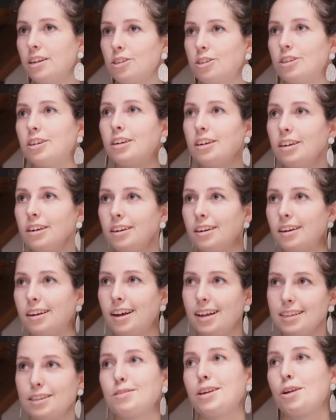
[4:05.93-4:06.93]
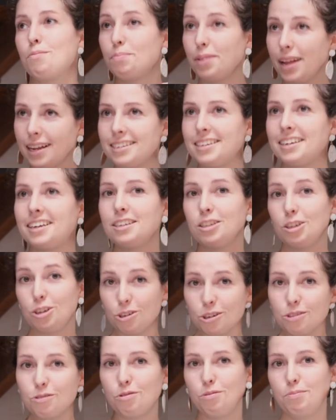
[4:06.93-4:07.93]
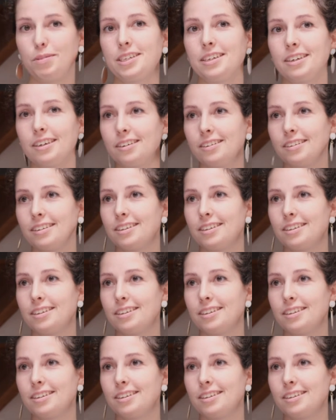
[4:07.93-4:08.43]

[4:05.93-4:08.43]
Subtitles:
So as I'm saying, plastic is a useful material,